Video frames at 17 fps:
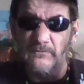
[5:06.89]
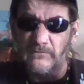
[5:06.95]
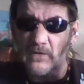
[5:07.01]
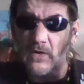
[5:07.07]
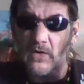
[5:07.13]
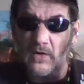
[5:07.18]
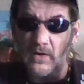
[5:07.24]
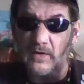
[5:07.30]

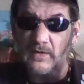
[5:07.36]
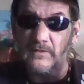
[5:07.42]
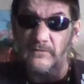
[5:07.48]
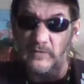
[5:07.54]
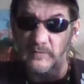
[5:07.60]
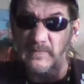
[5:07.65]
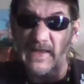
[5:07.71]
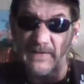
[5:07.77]
Far
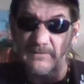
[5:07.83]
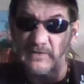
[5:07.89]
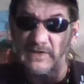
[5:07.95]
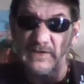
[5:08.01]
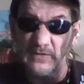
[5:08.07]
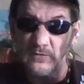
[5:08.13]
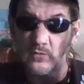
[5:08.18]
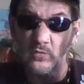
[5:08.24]
from
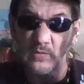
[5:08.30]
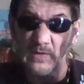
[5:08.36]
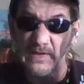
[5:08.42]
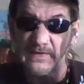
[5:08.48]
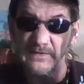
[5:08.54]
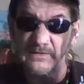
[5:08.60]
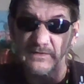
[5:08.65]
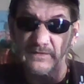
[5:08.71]
having equal
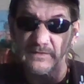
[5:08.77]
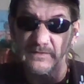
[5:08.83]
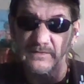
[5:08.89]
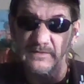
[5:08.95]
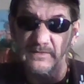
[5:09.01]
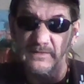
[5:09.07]
rights.